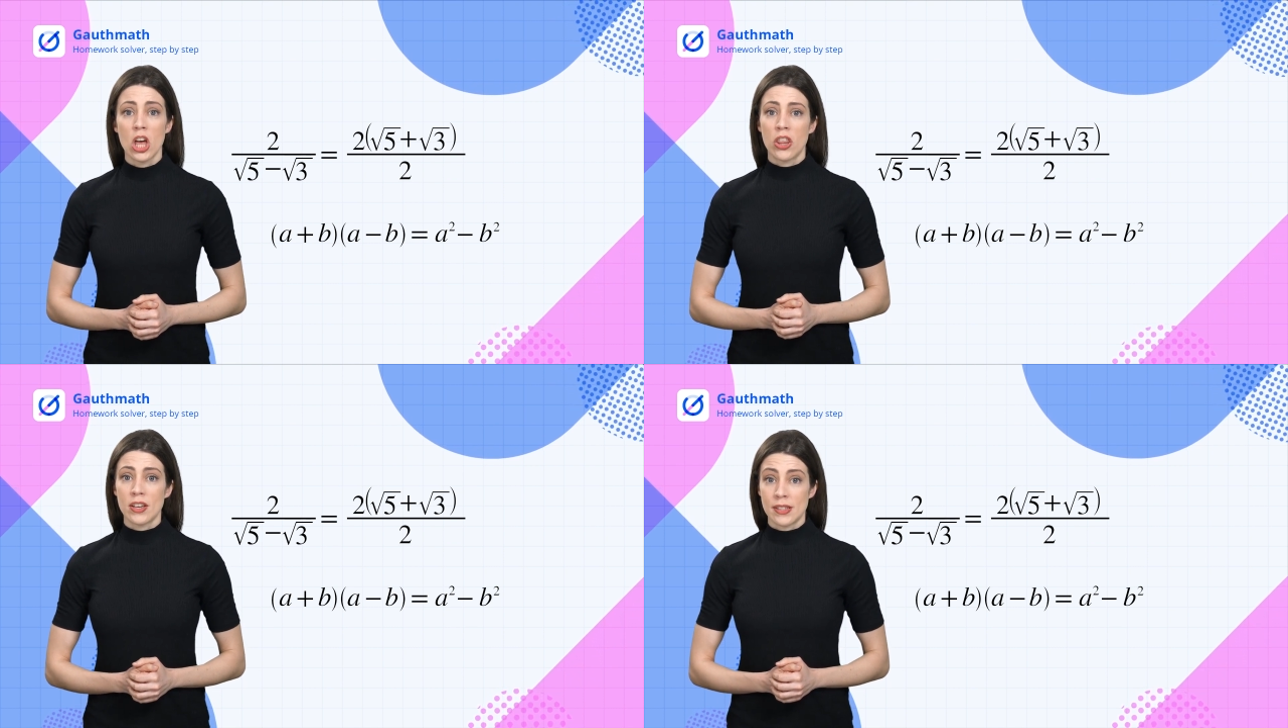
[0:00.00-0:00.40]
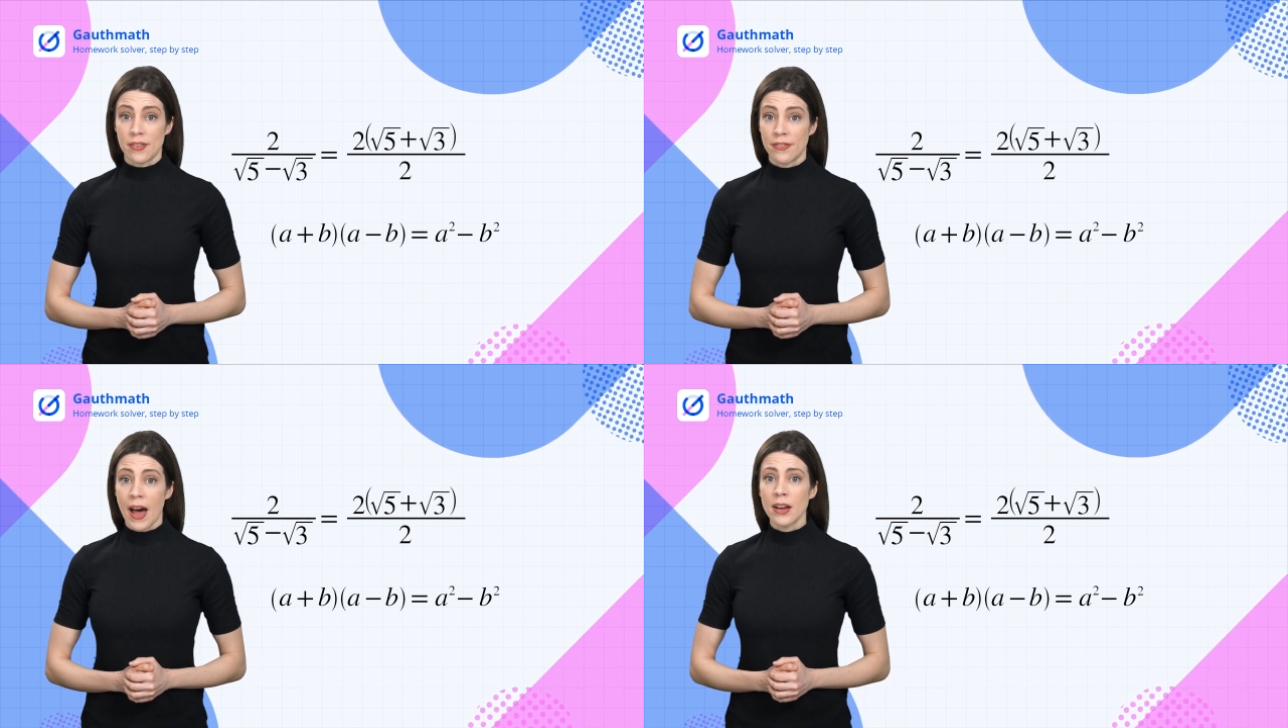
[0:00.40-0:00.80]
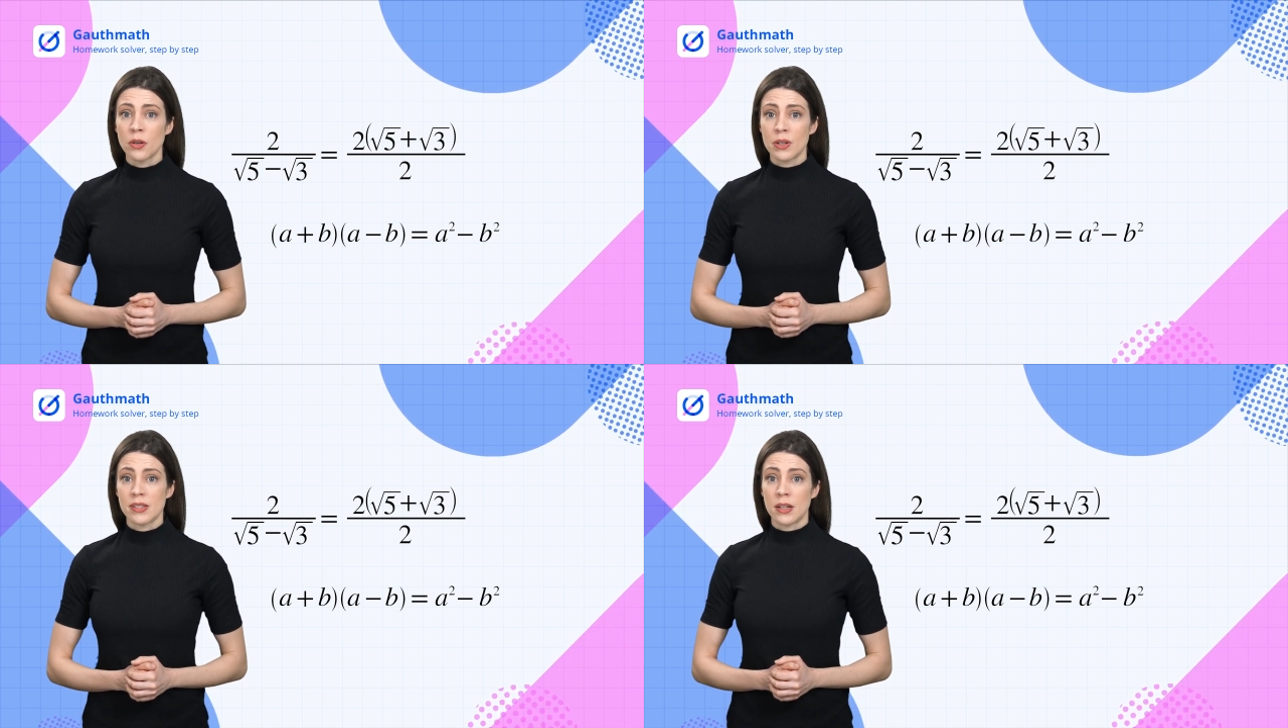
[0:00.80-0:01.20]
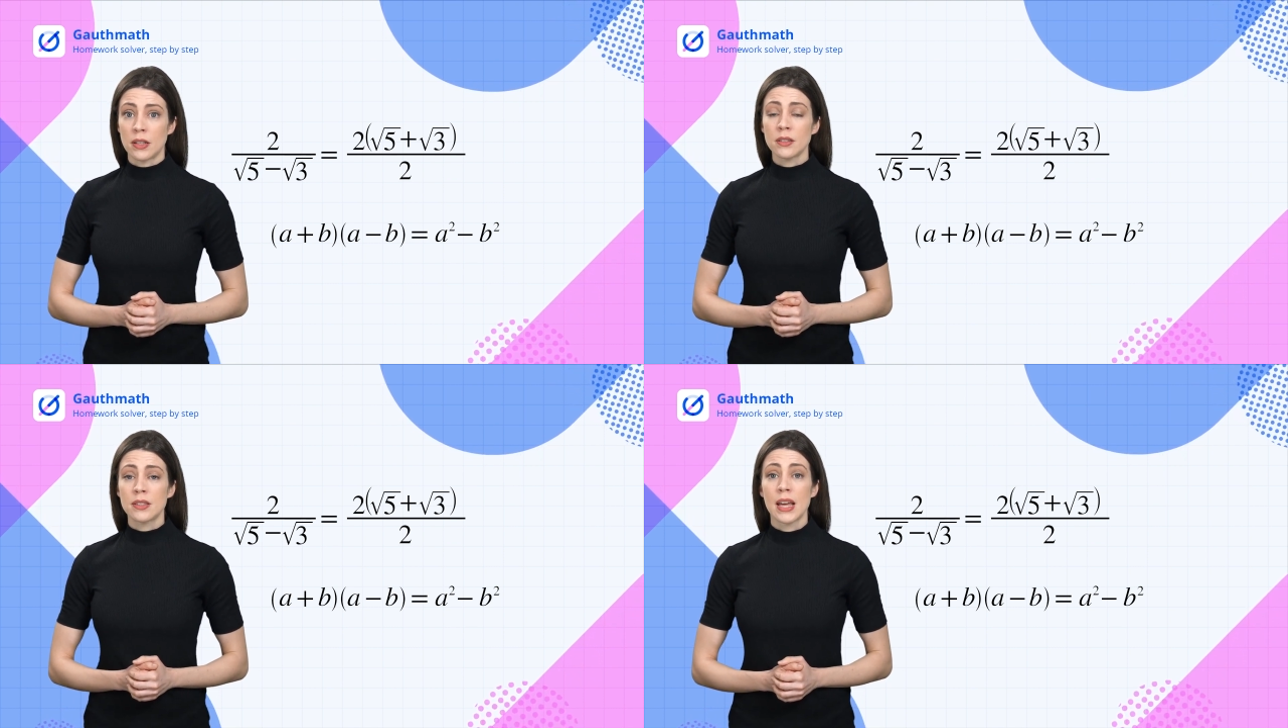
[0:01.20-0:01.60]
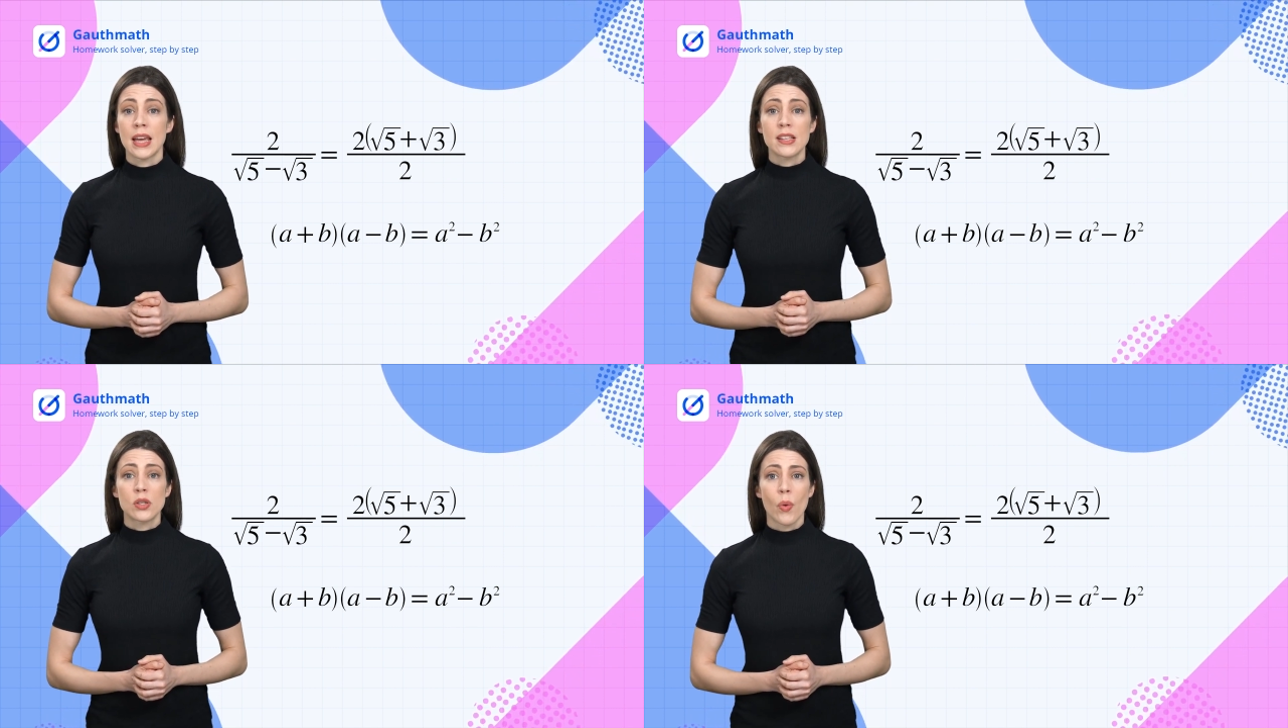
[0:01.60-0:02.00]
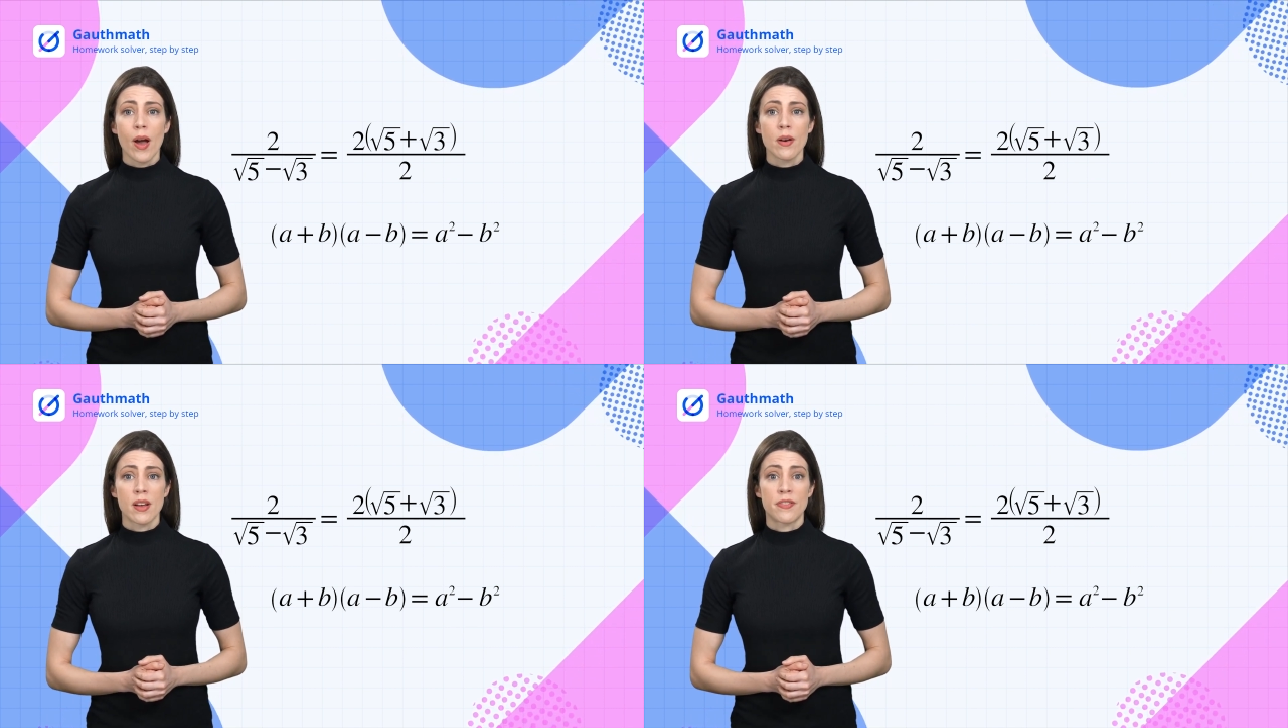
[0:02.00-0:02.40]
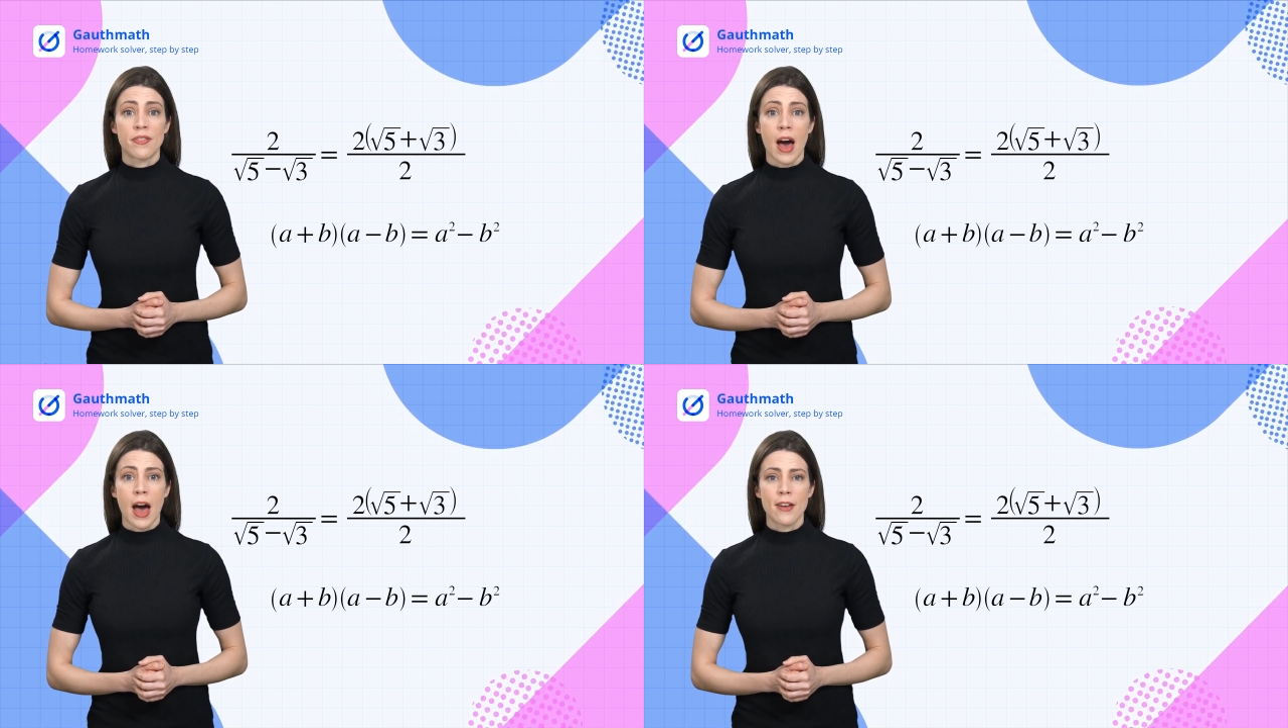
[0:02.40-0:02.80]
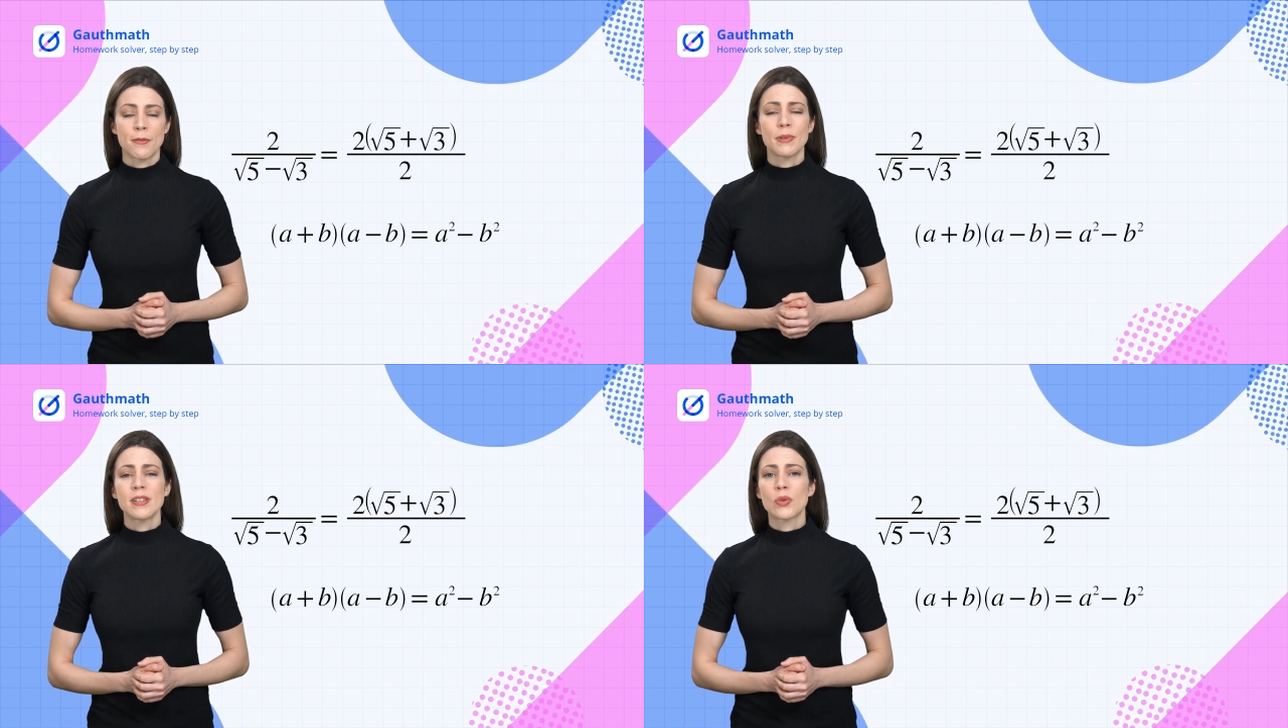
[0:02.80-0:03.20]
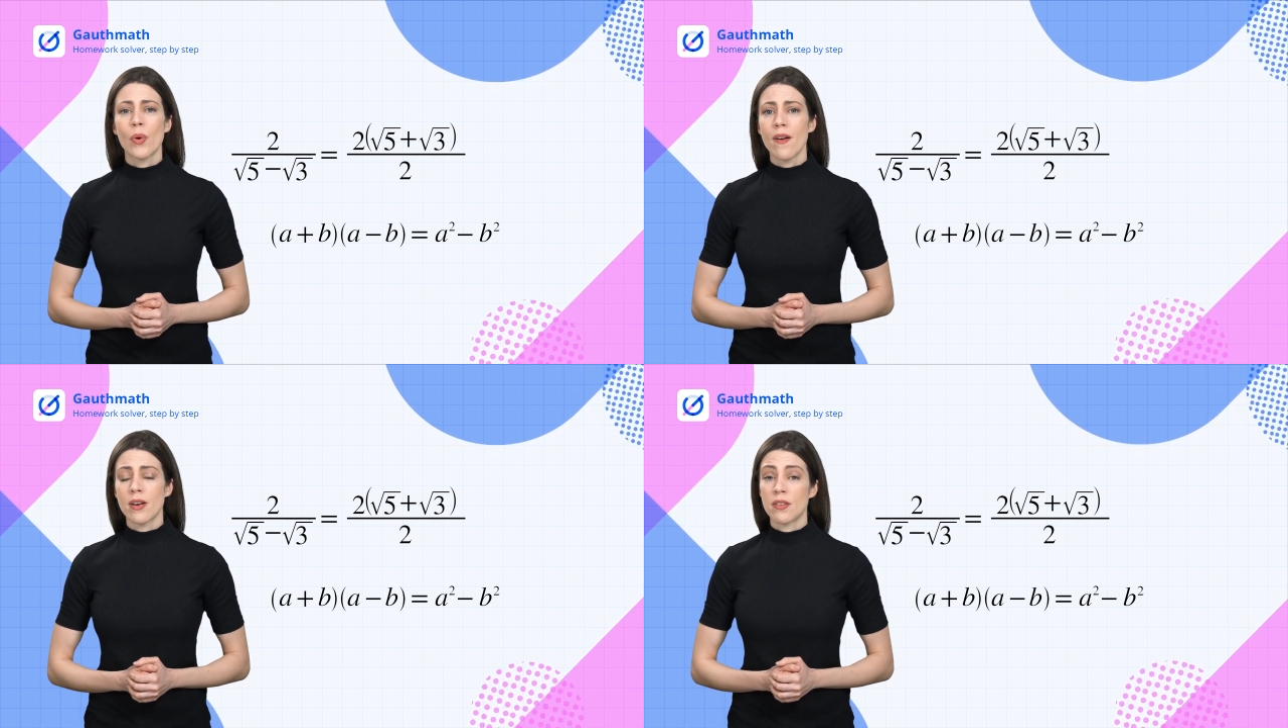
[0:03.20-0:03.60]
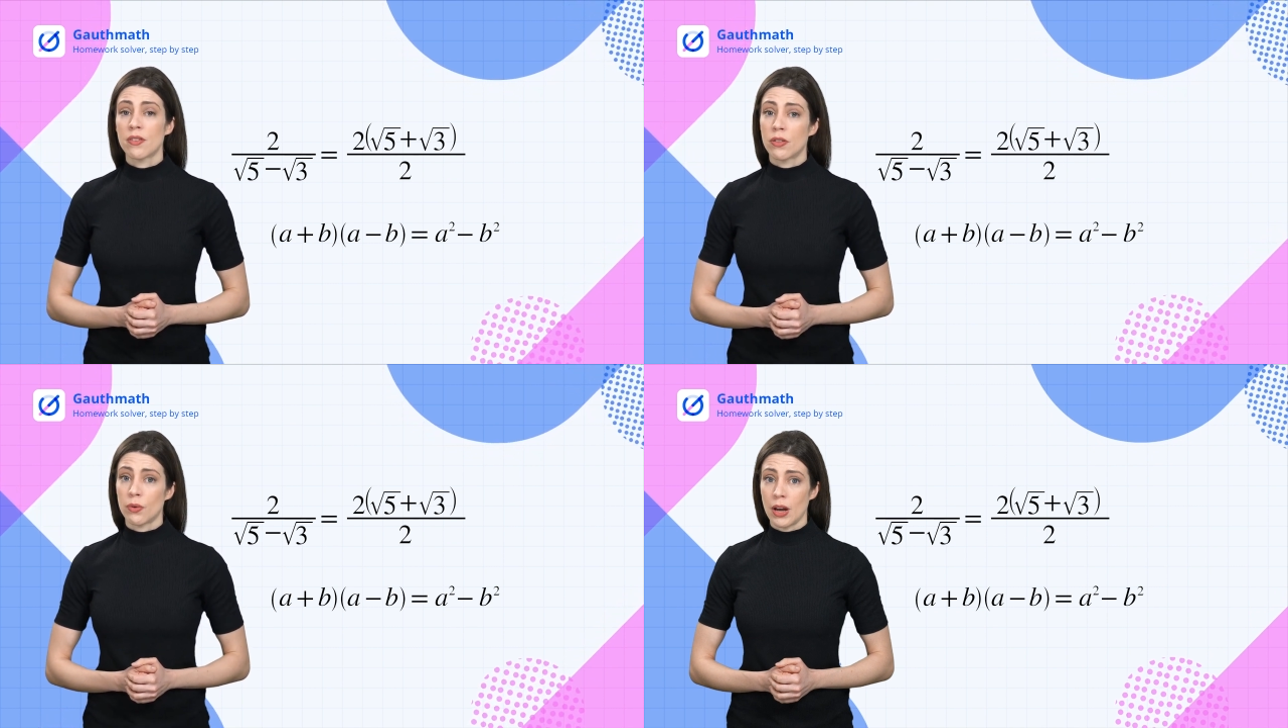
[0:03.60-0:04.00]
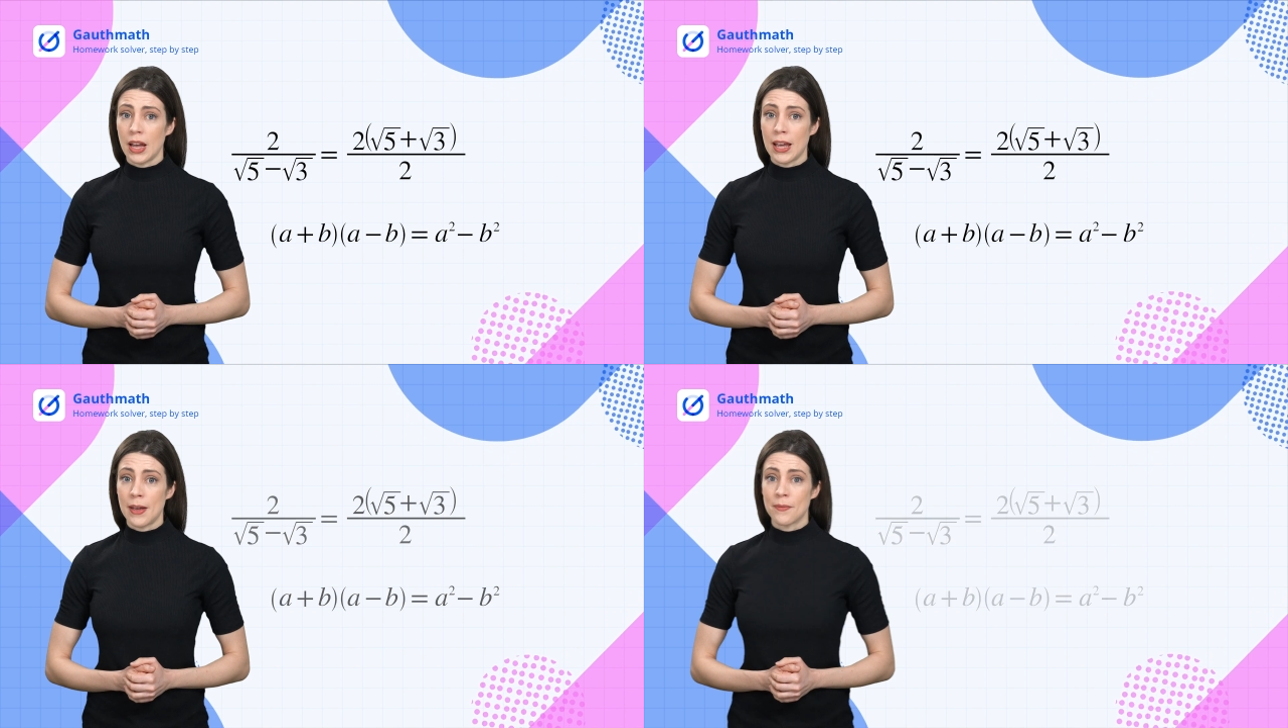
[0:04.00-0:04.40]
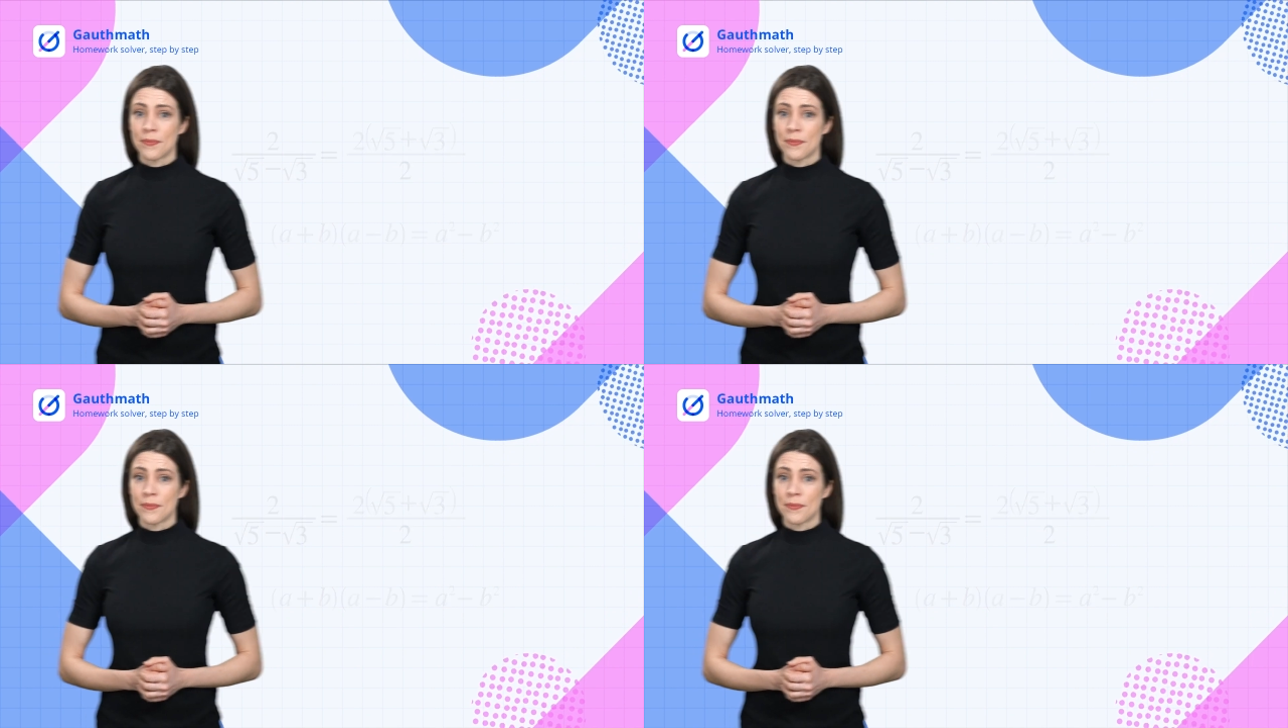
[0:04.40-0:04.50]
Thus, the final result is square root of 5 plus square root of 3.